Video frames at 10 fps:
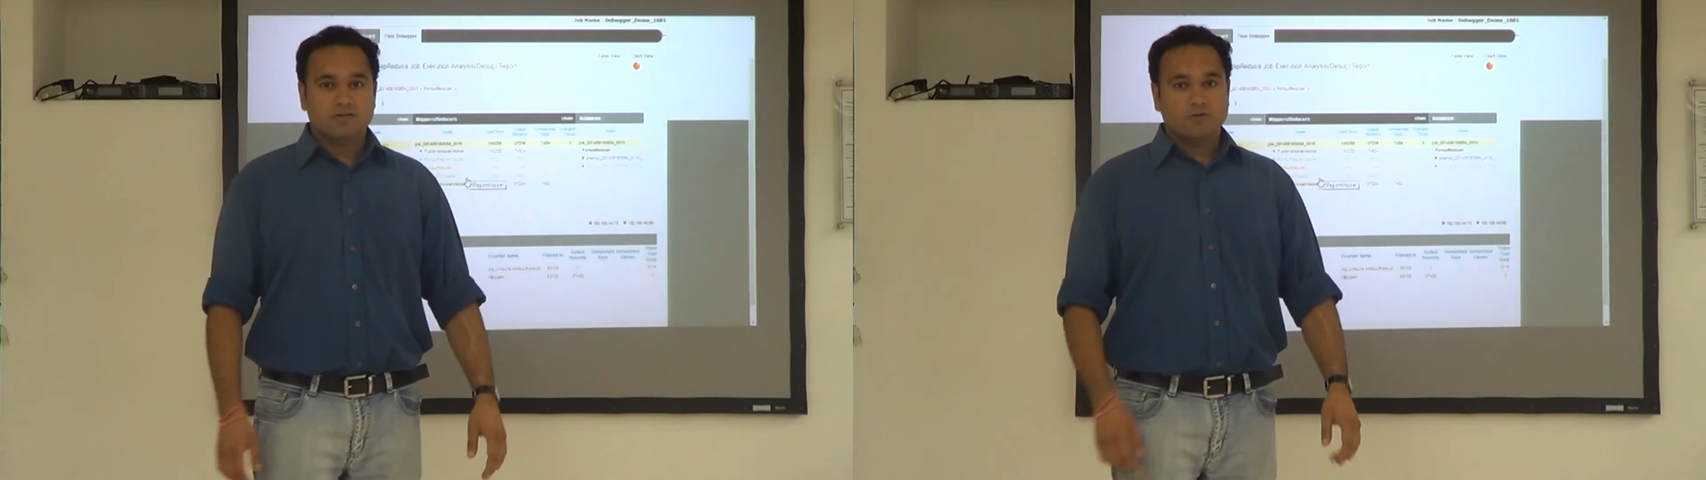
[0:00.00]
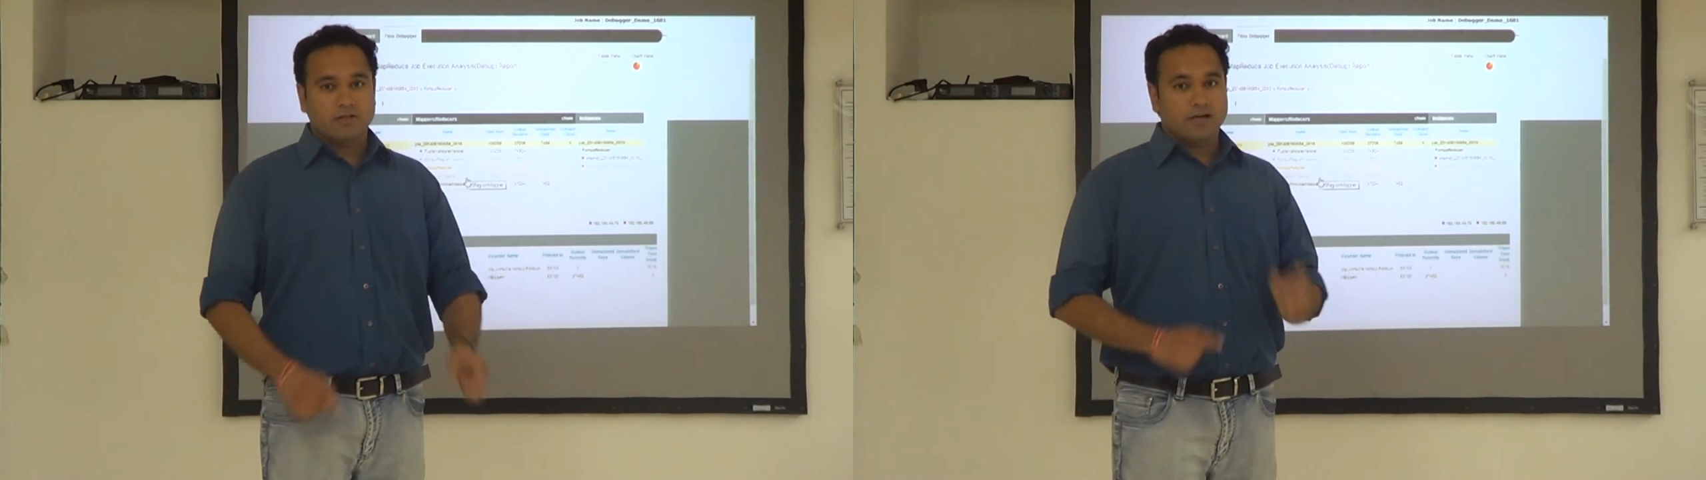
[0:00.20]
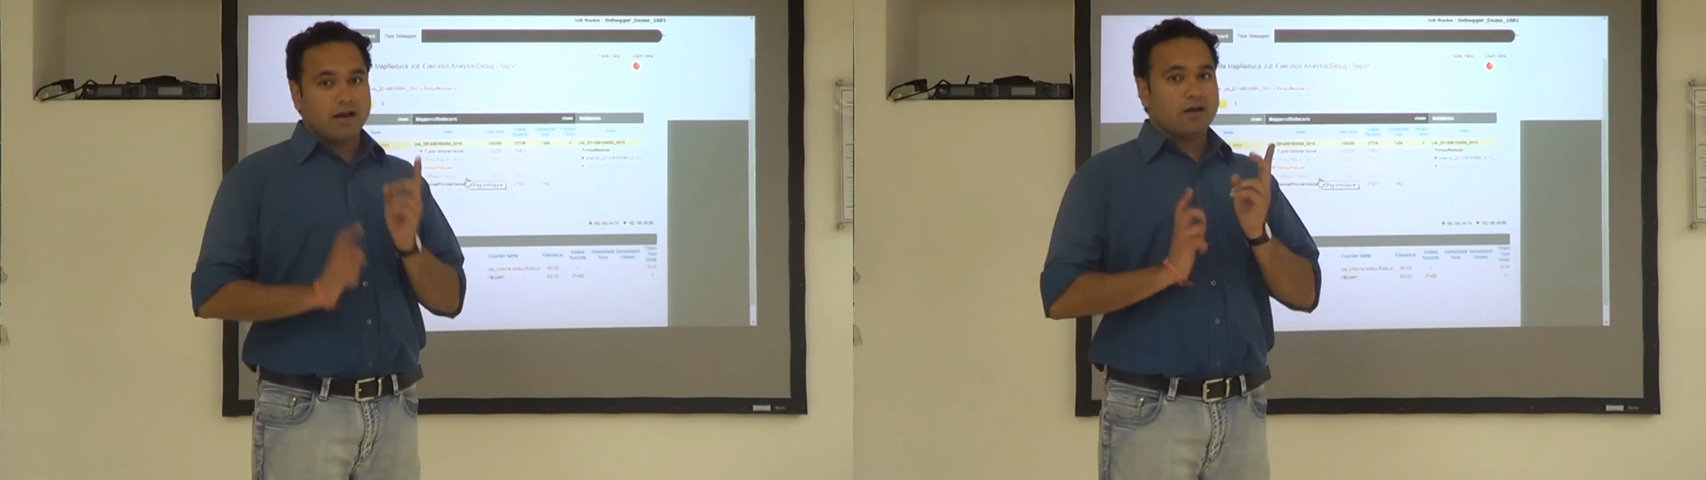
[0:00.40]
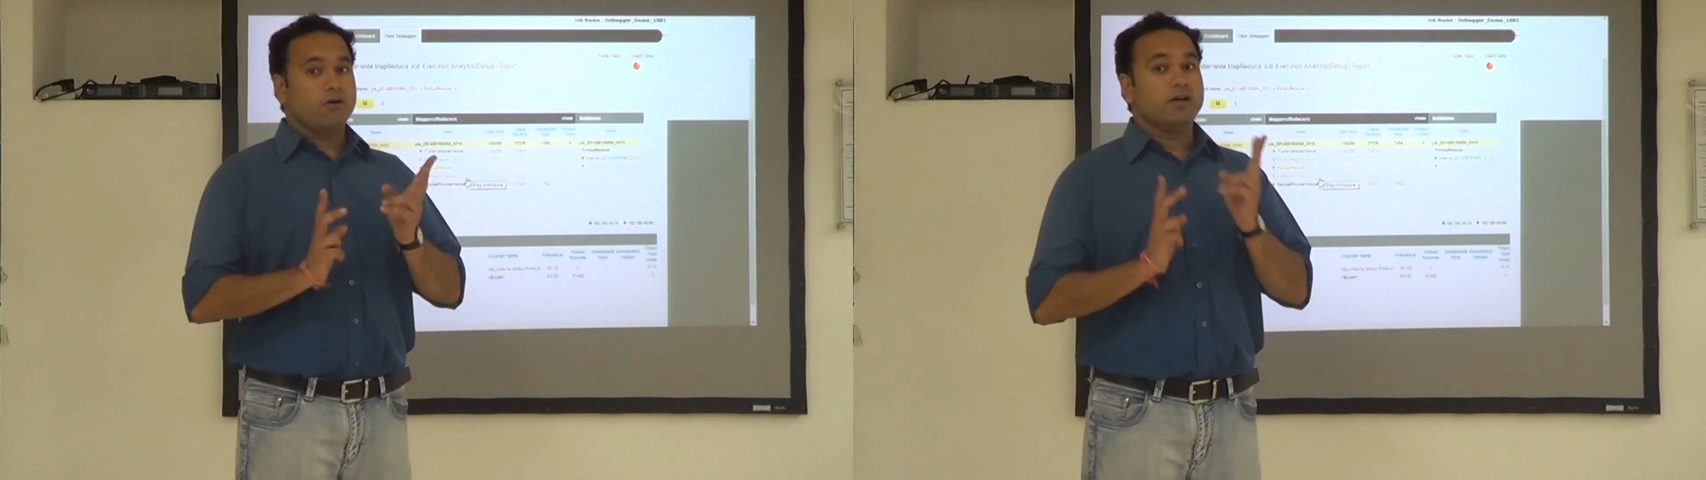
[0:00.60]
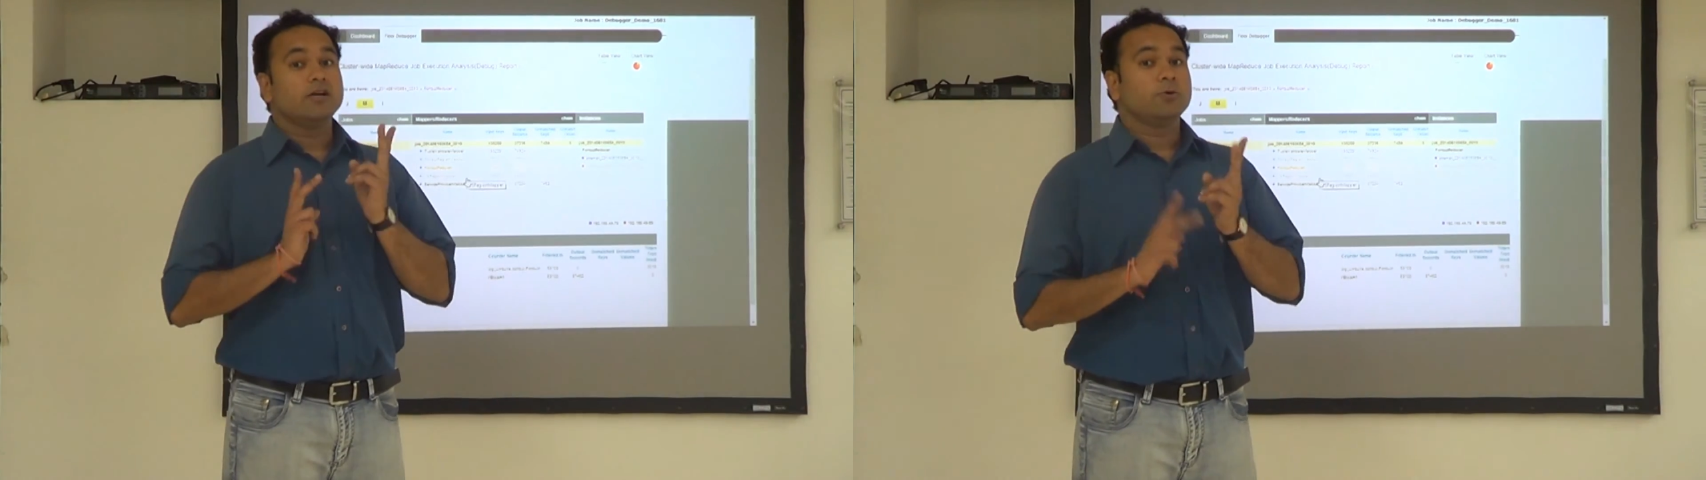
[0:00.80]
So there are
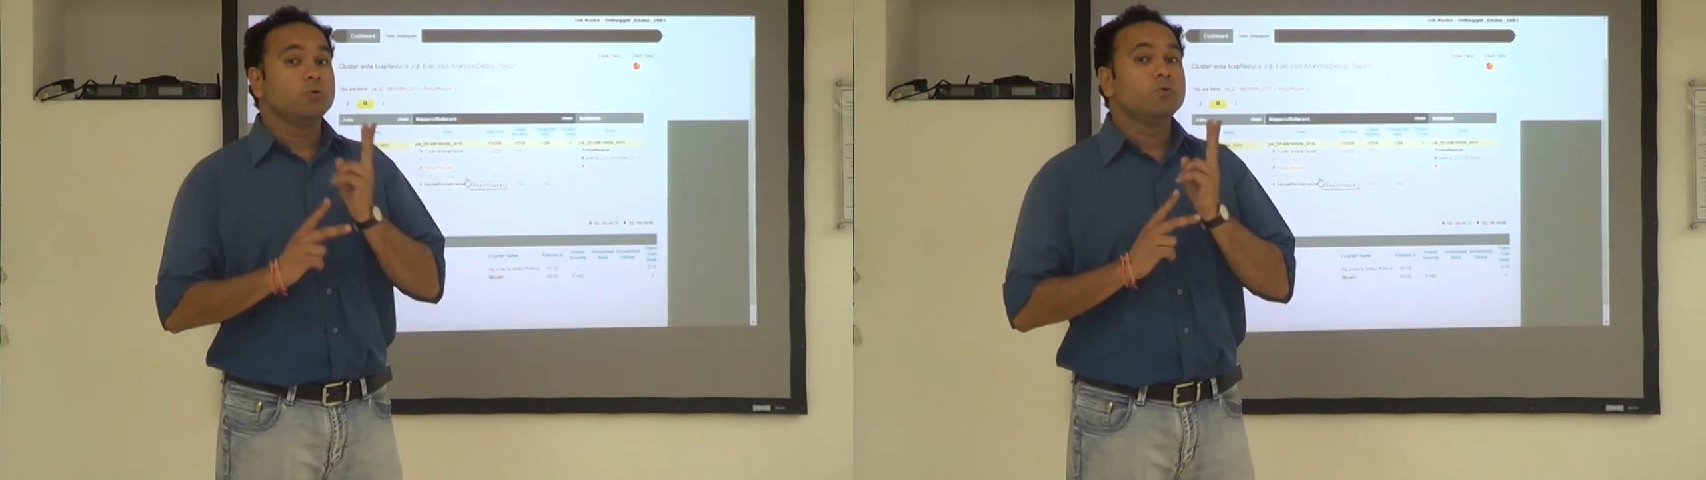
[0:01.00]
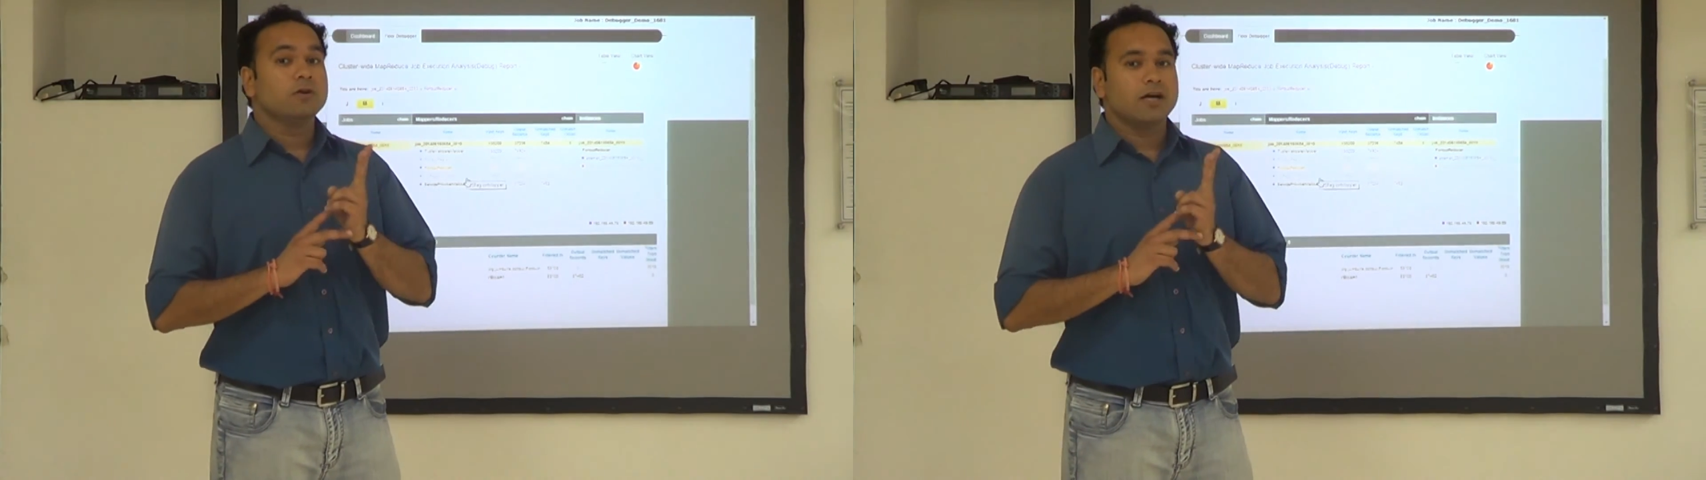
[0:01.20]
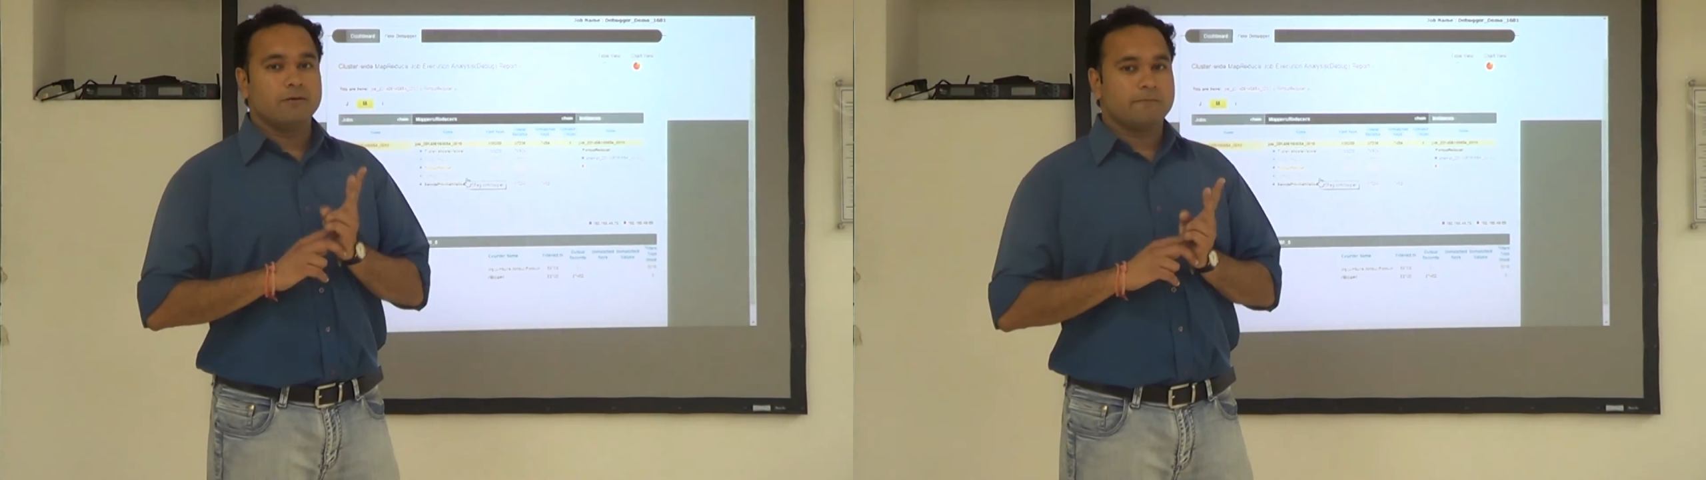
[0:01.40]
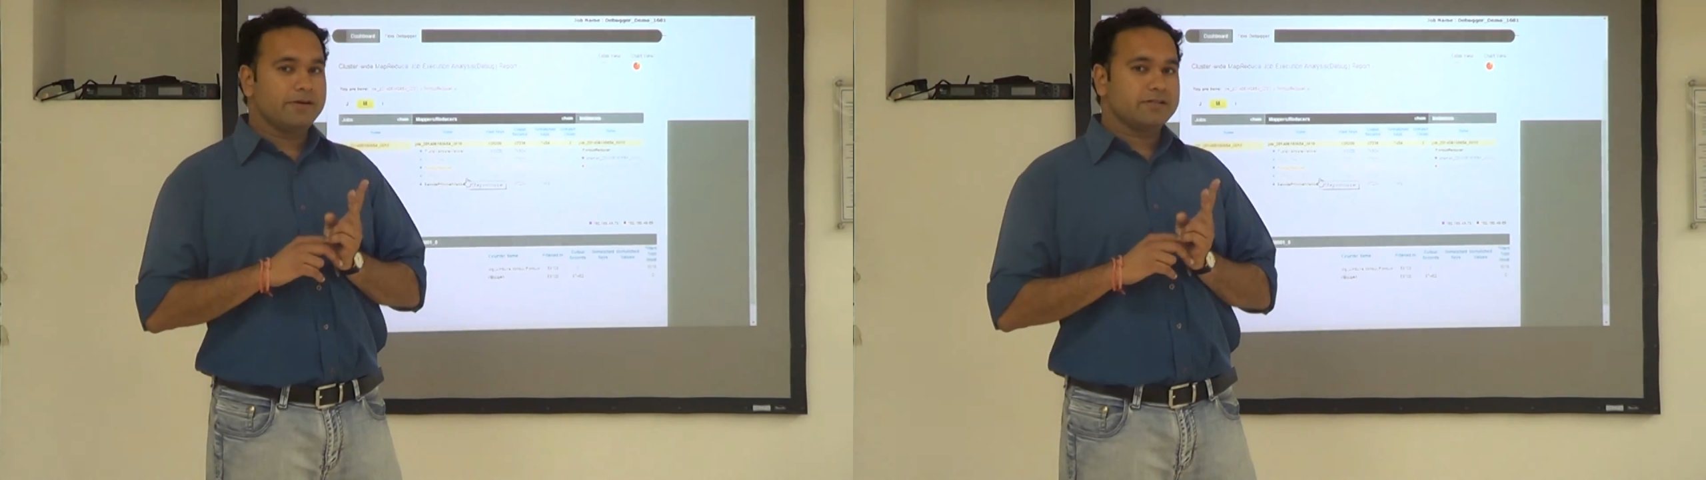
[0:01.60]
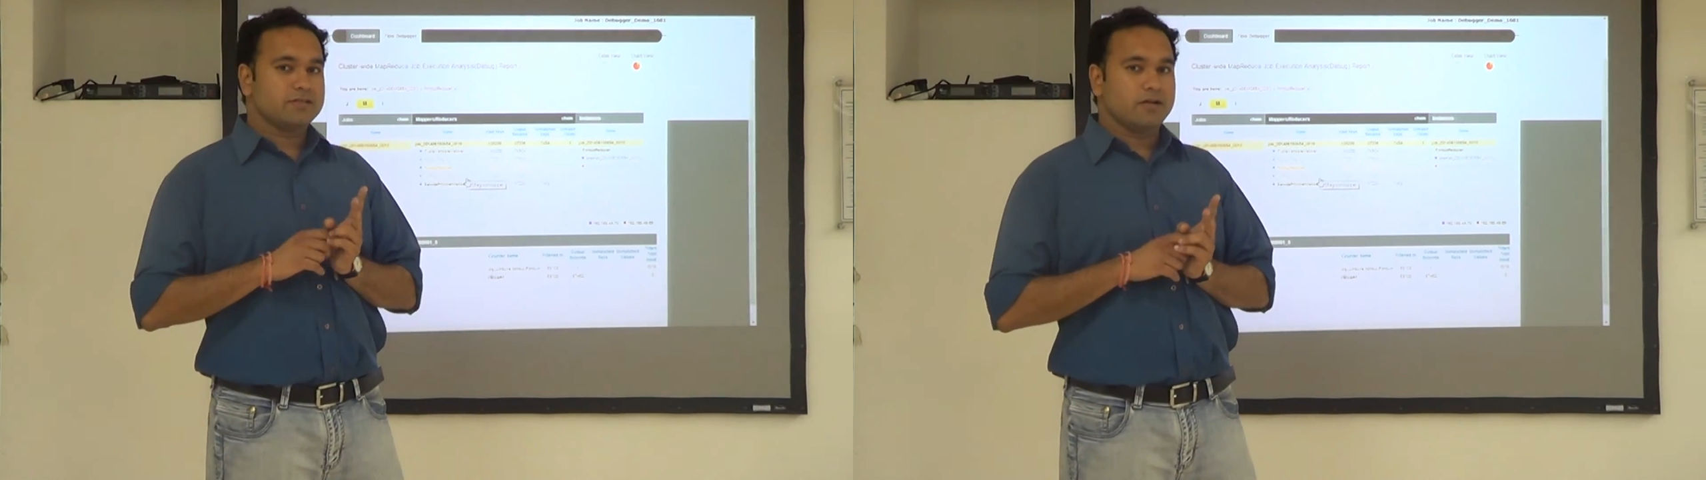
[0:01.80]
only 2
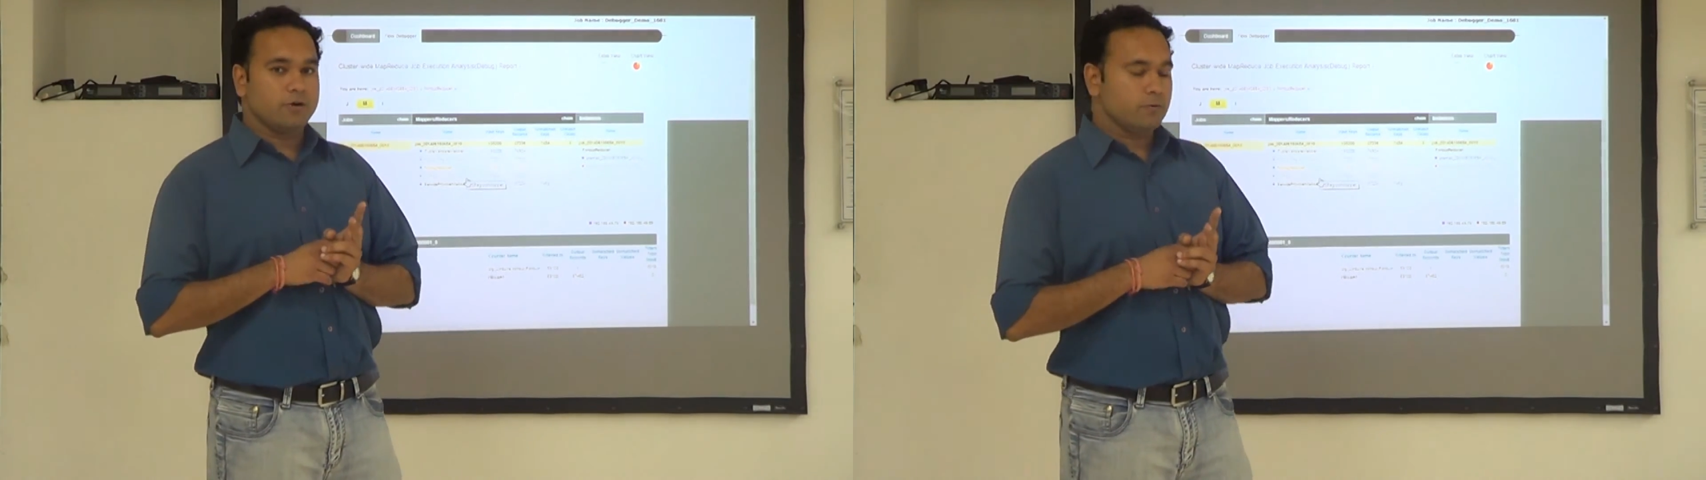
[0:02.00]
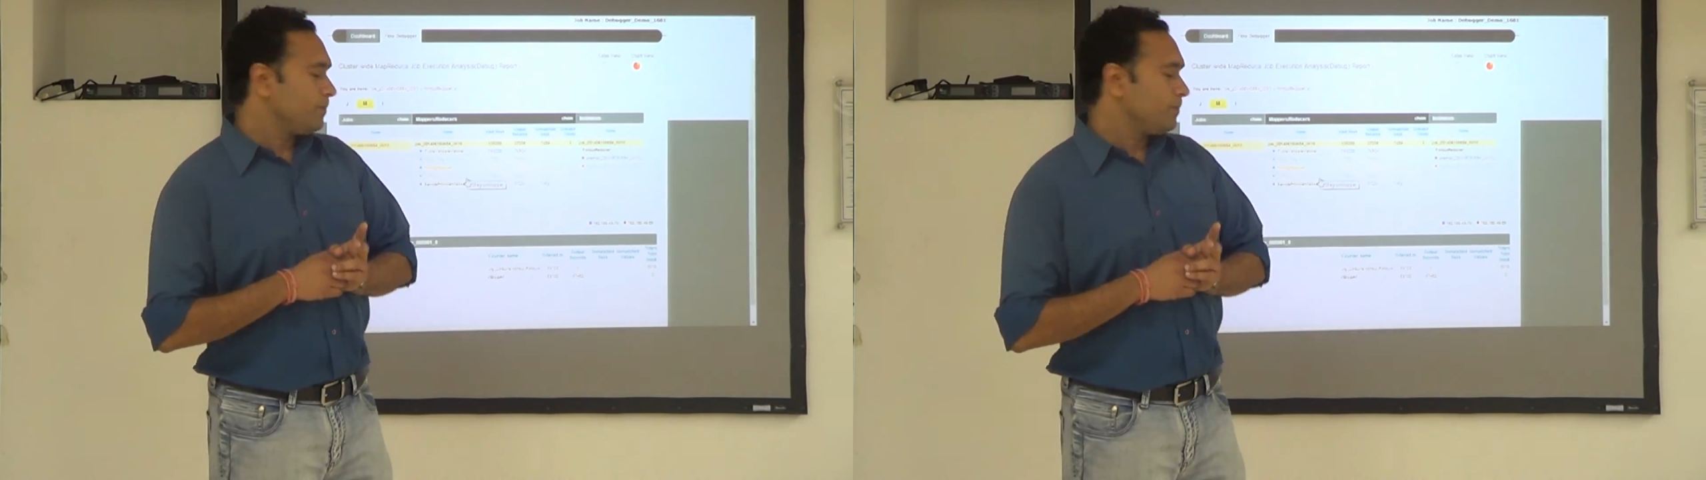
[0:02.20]
culprits now.